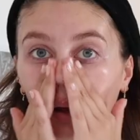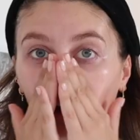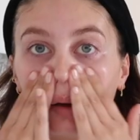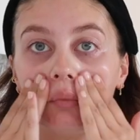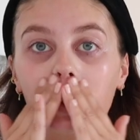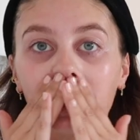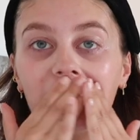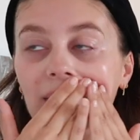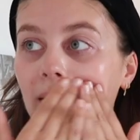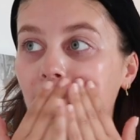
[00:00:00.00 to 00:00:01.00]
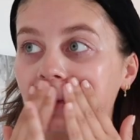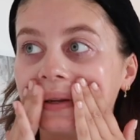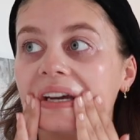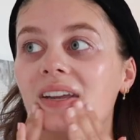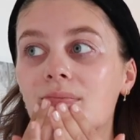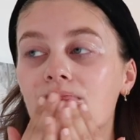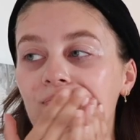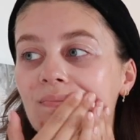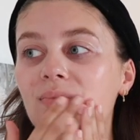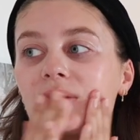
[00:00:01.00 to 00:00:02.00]
but I'm not gonna do that tonight
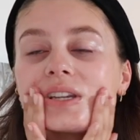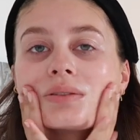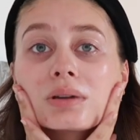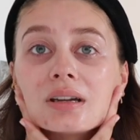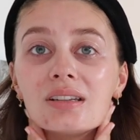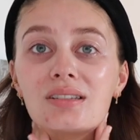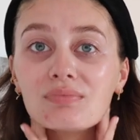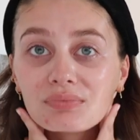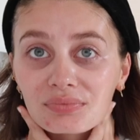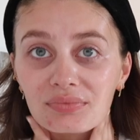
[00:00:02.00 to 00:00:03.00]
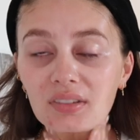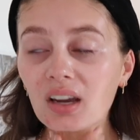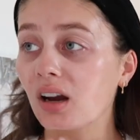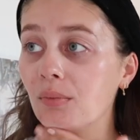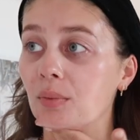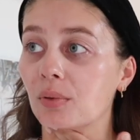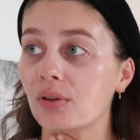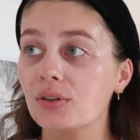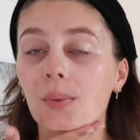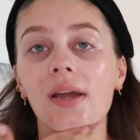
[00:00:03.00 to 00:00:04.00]
just because I can't be
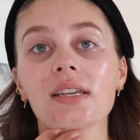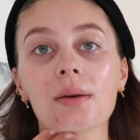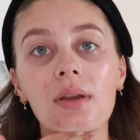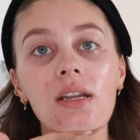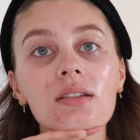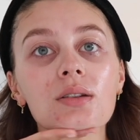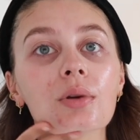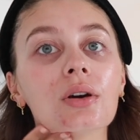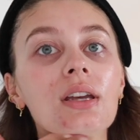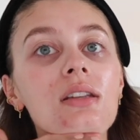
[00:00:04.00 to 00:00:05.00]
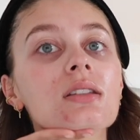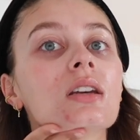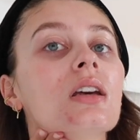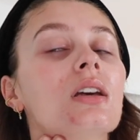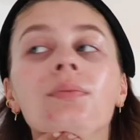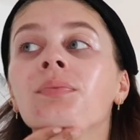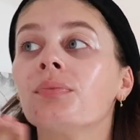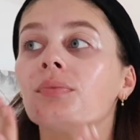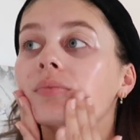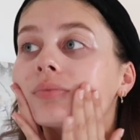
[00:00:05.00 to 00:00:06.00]
bothered to wait 10 minutes, to be honest.
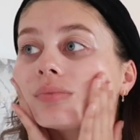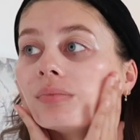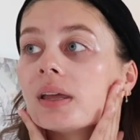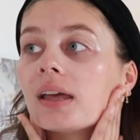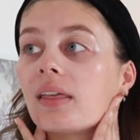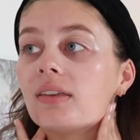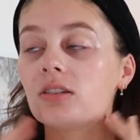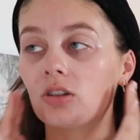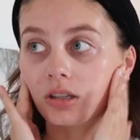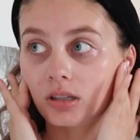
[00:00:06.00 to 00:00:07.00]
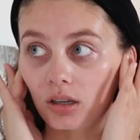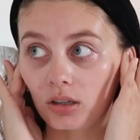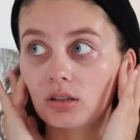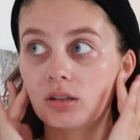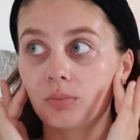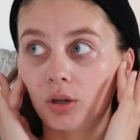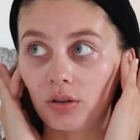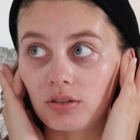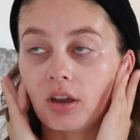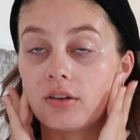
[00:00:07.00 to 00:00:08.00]
But yeah, this just
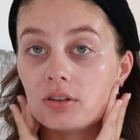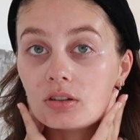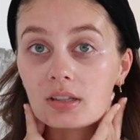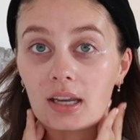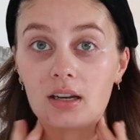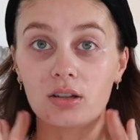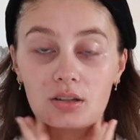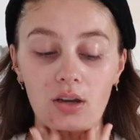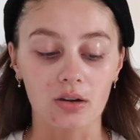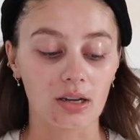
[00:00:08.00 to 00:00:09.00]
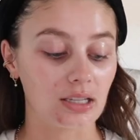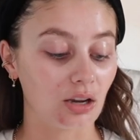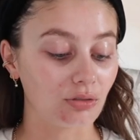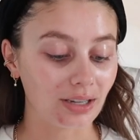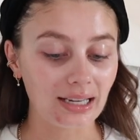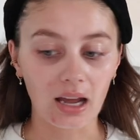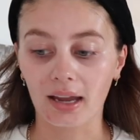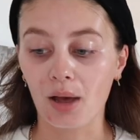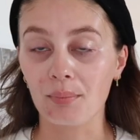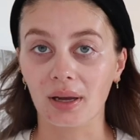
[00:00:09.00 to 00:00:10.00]
smooths over your skin. It's so nice. I really
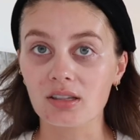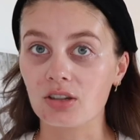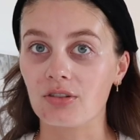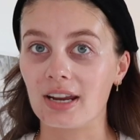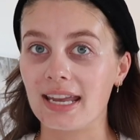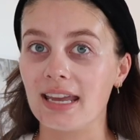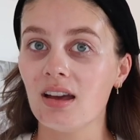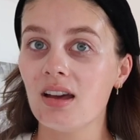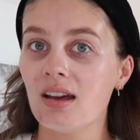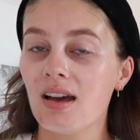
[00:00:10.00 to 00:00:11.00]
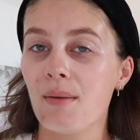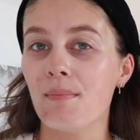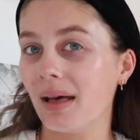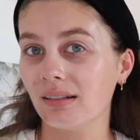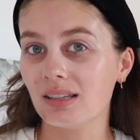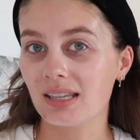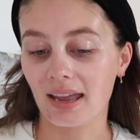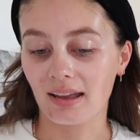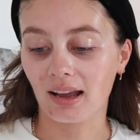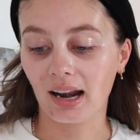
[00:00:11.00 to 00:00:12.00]
like a buttery
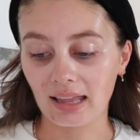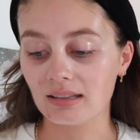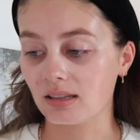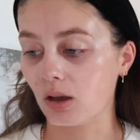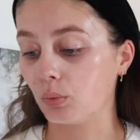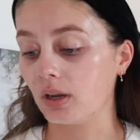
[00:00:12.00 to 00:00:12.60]
melting cleanser,